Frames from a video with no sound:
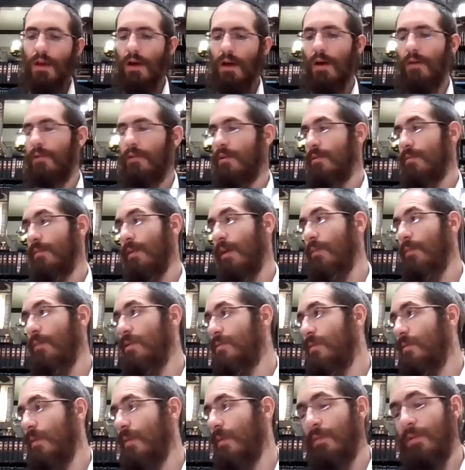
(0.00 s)
However,
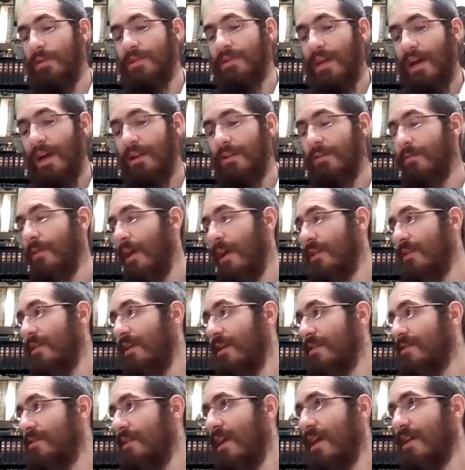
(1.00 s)
maybe it's not
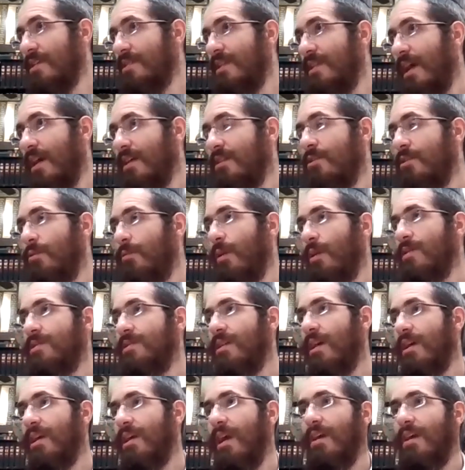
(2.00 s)
yet the next night. If you
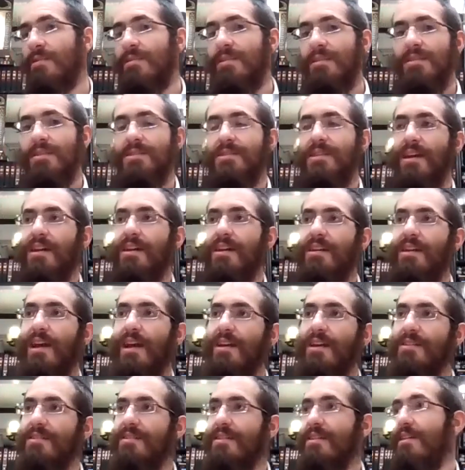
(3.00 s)
want to start counting the second
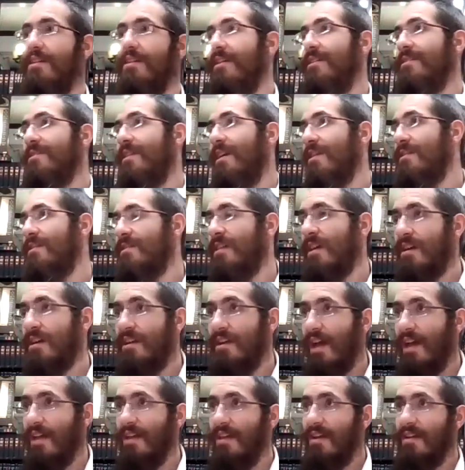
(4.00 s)
night, not the
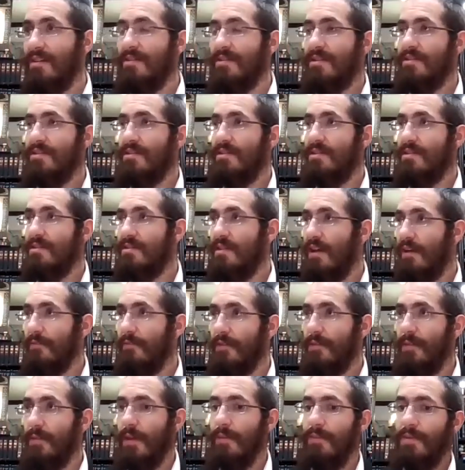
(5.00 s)
second night yet, because it's a
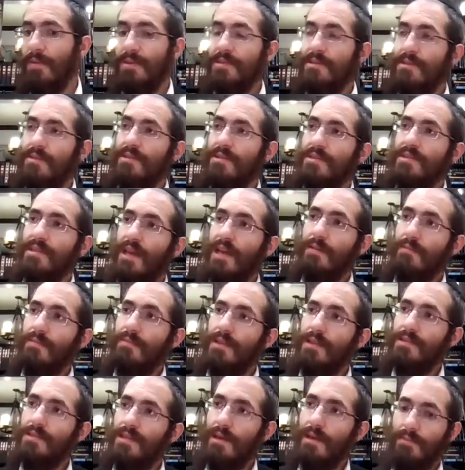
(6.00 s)
Safik, maybe it's still the
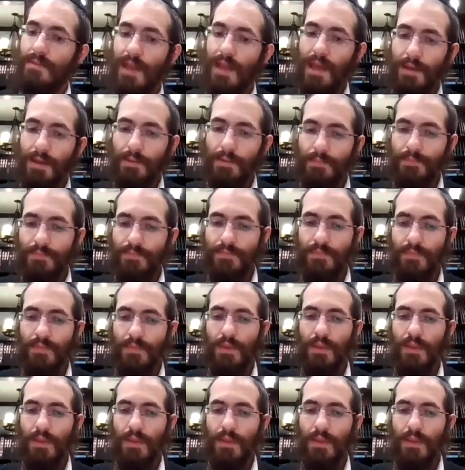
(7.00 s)
same day.